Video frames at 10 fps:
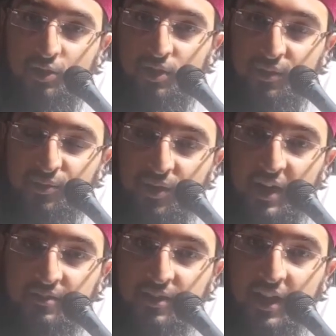during
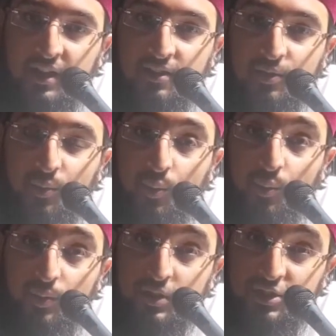5 nights,
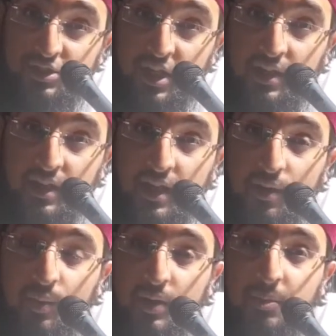
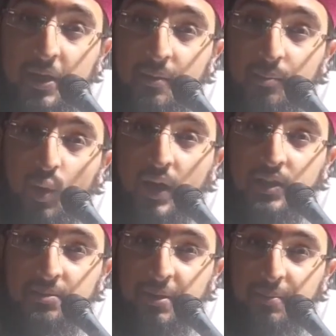Jannah will become
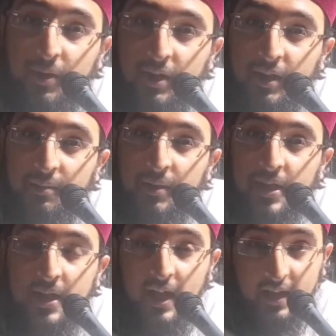wajib upon
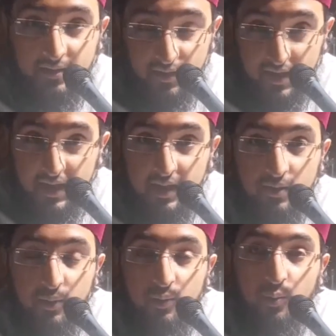him. And
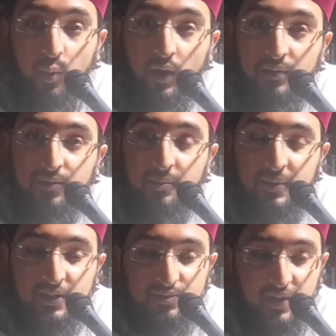again, one
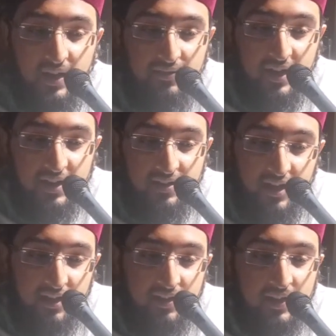from these 5 nights
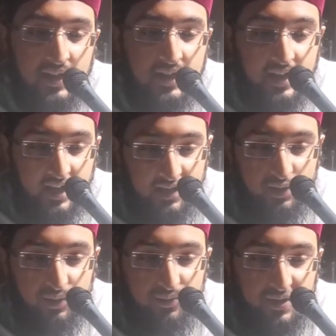is
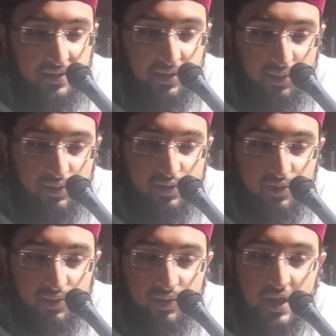Eid al-Fitr
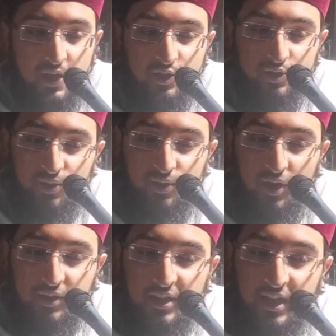also. So
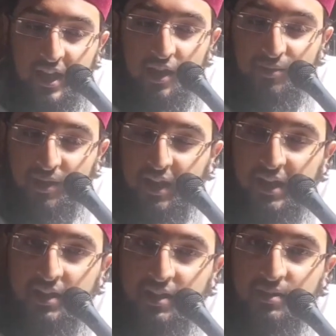on the day of
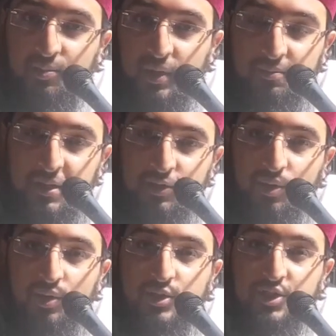Eid, we've been
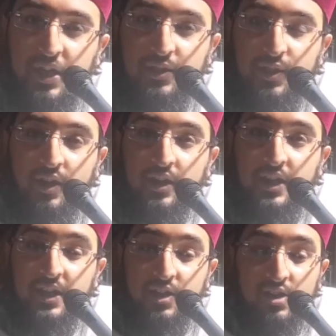told
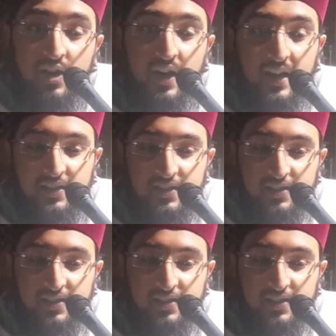shaitan, he cries,